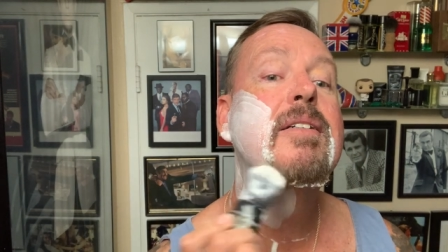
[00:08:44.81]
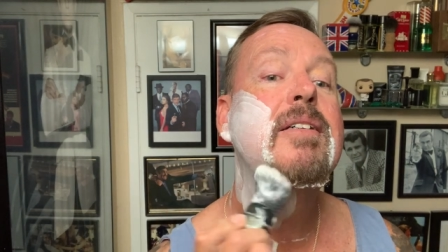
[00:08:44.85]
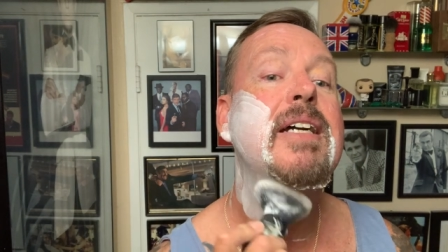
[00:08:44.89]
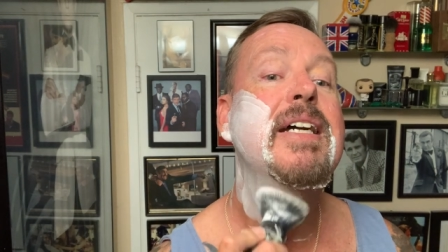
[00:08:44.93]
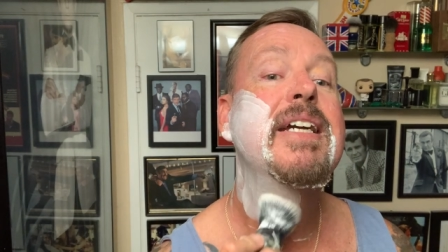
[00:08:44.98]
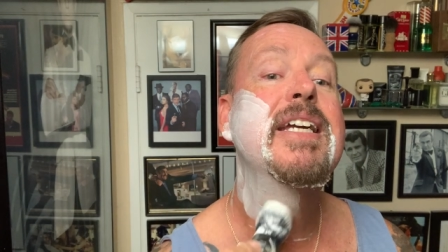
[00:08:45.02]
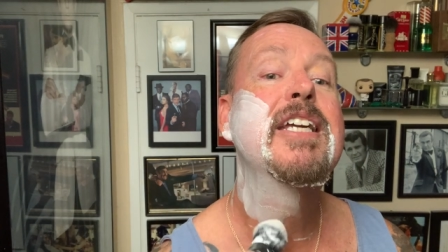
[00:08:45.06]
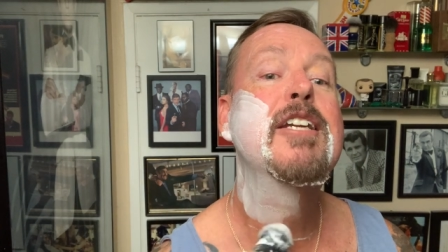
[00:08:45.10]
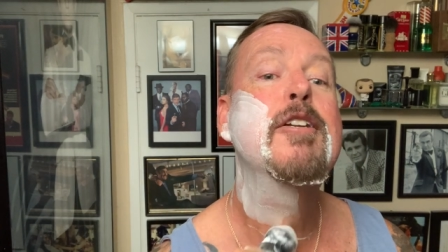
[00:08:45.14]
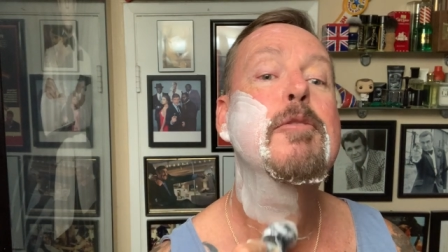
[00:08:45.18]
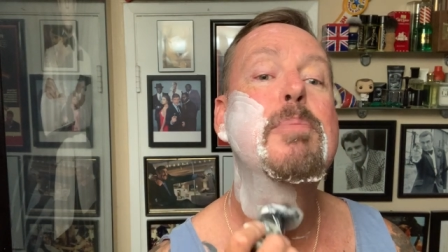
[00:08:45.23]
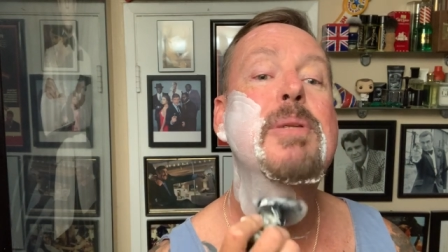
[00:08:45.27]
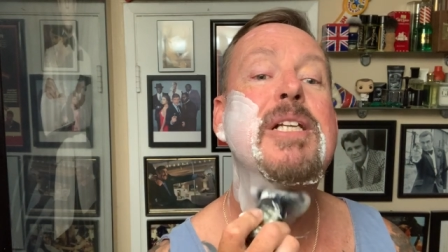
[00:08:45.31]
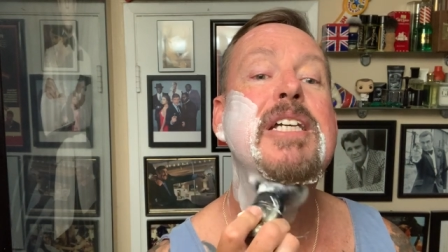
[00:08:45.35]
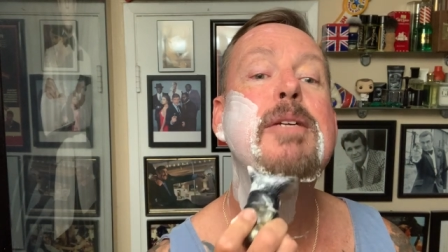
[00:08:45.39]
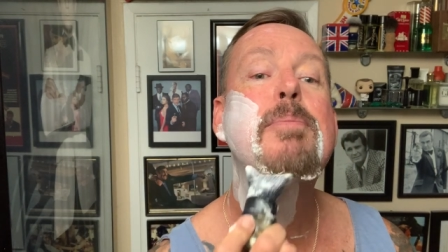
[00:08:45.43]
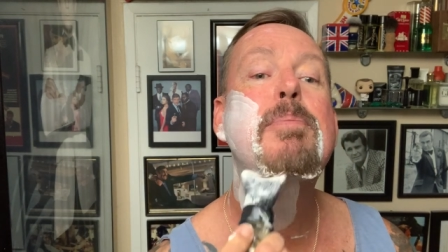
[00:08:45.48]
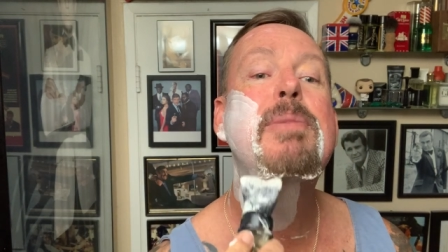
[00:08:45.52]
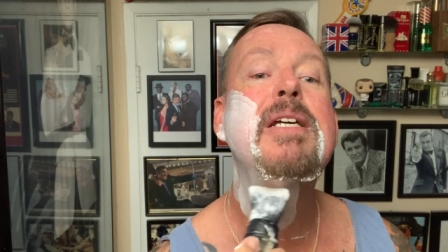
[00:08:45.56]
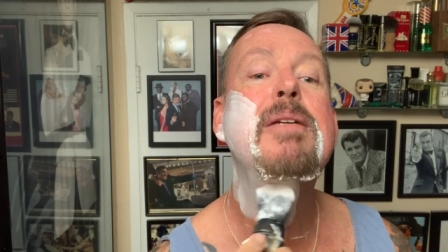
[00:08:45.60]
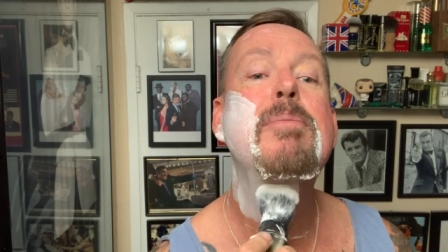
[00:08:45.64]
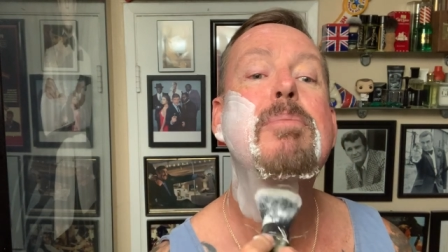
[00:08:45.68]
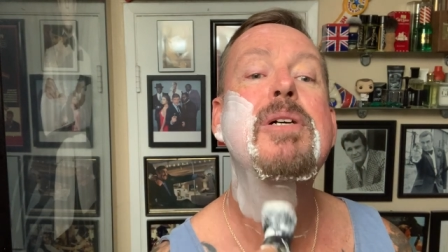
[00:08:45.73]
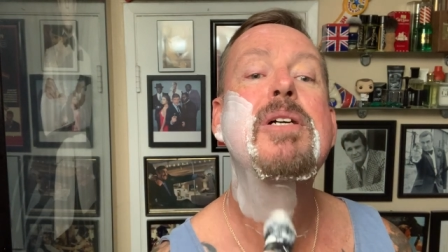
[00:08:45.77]
I get to play
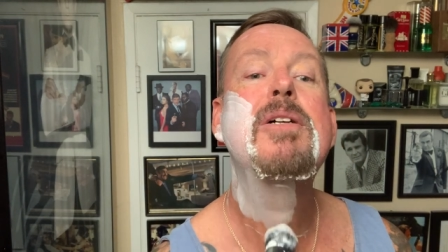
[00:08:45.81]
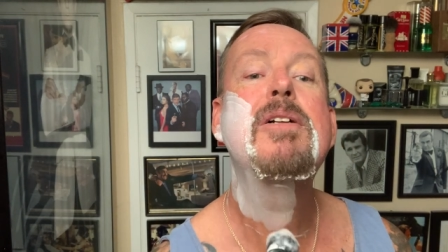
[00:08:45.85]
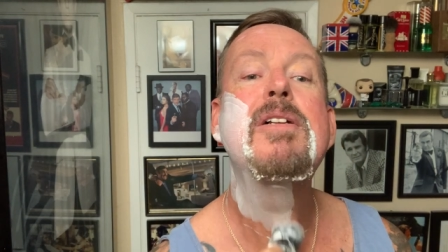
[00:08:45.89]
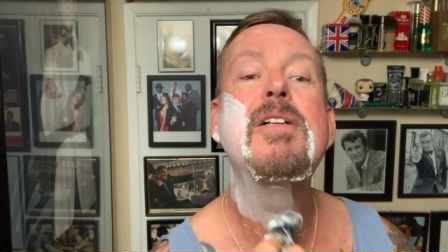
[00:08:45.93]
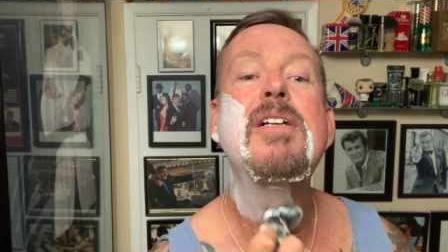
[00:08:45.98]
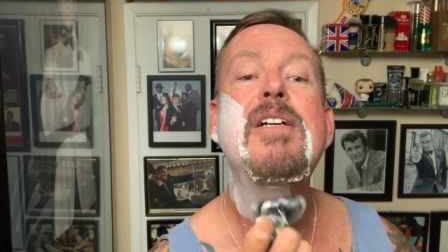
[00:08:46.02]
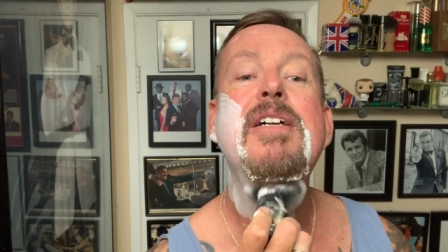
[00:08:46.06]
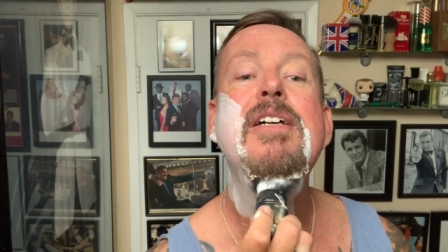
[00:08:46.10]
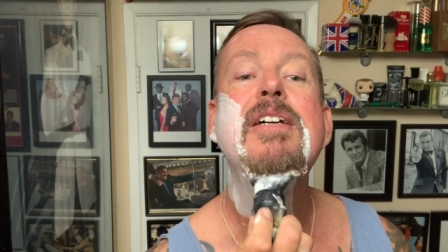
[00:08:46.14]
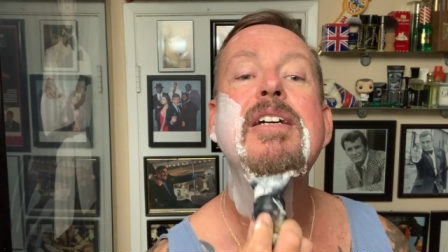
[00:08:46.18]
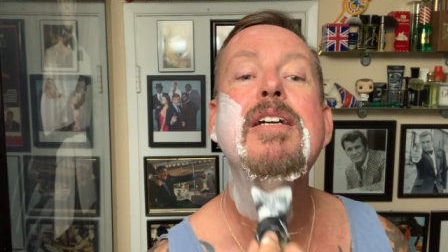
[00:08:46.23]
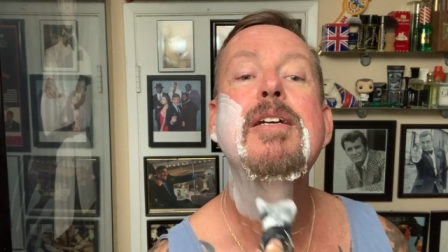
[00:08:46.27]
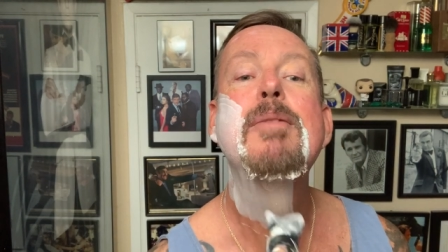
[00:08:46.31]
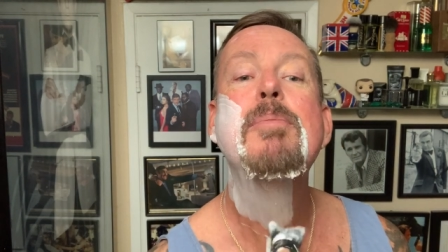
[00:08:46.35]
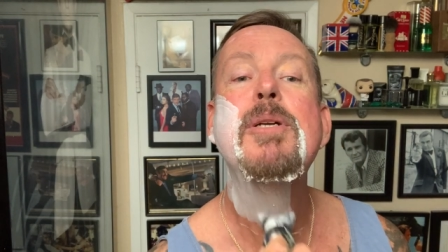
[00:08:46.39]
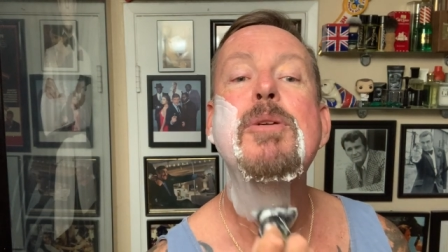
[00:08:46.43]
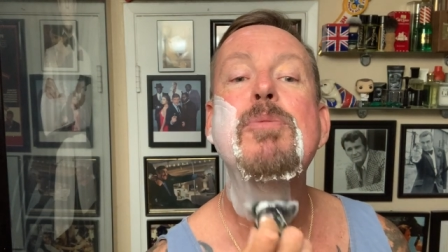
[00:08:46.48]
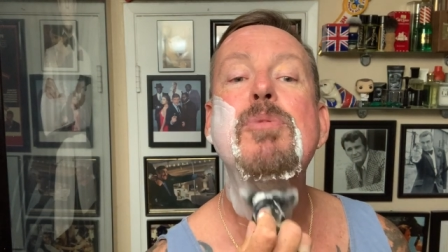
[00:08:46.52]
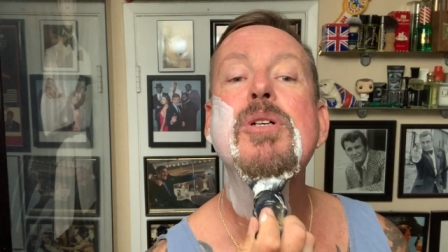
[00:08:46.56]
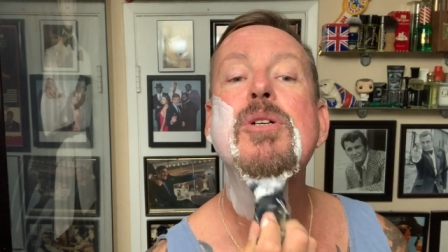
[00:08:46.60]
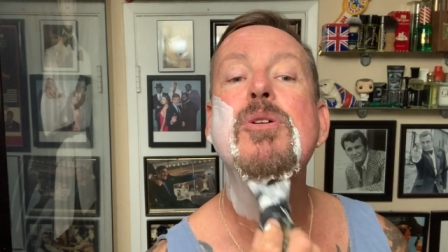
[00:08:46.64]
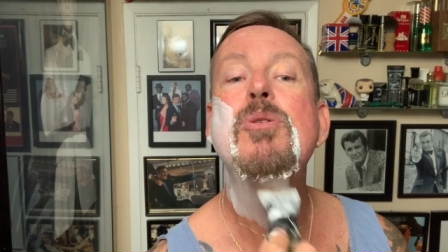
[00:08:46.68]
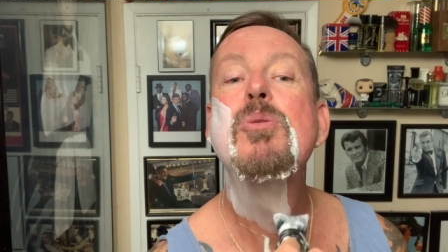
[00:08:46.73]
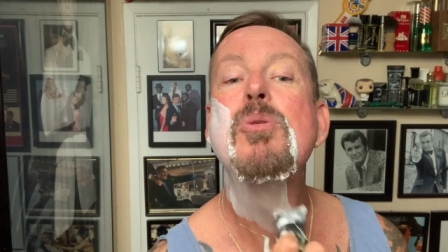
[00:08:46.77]
pinball and be
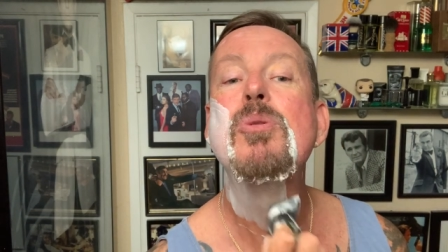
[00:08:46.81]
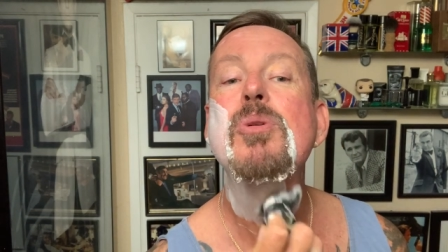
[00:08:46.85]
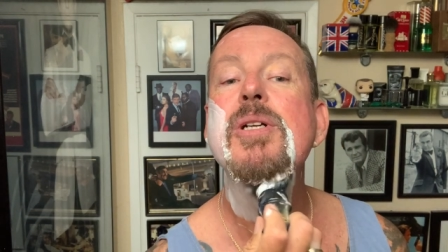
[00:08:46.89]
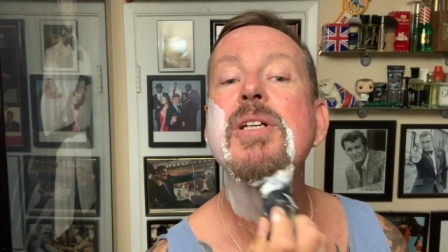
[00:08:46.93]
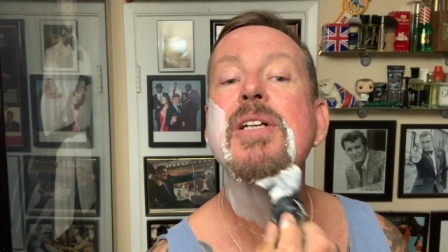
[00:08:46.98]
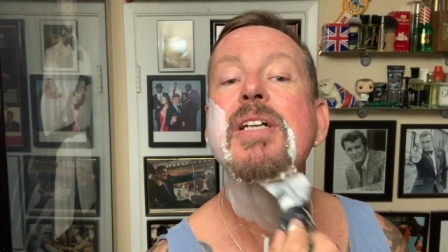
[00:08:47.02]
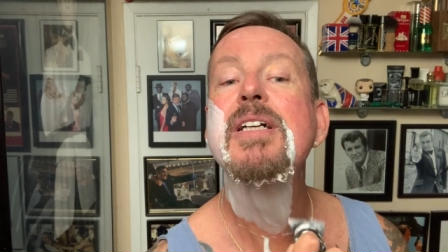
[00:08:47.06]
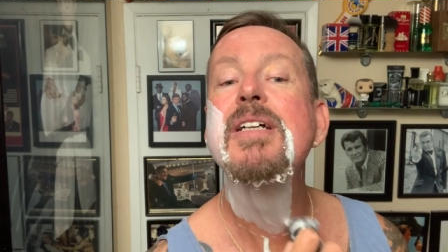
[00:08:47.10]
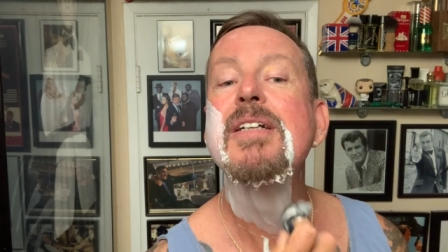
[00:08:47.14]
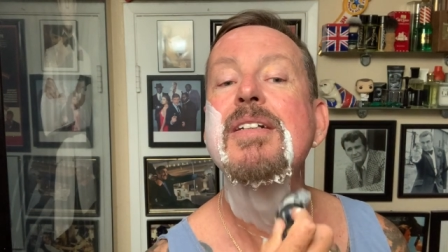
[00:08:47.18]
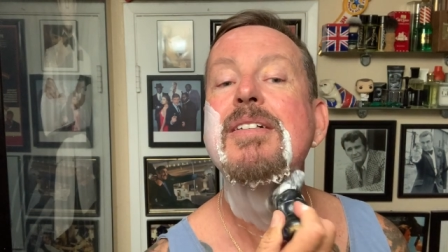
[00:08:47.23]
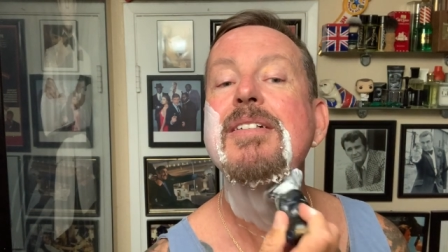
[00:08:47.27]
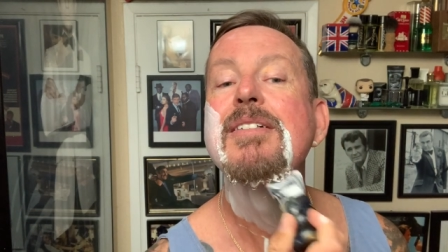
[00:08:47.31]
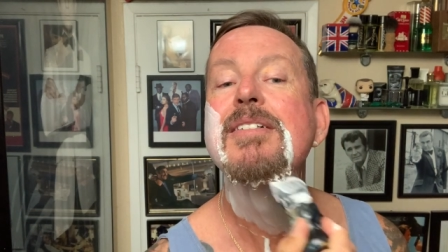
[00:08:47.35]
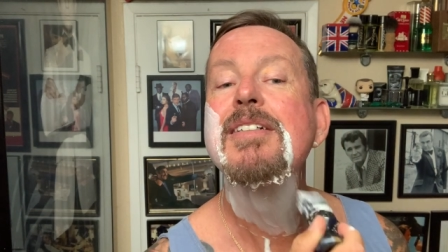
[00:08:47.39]
recording it.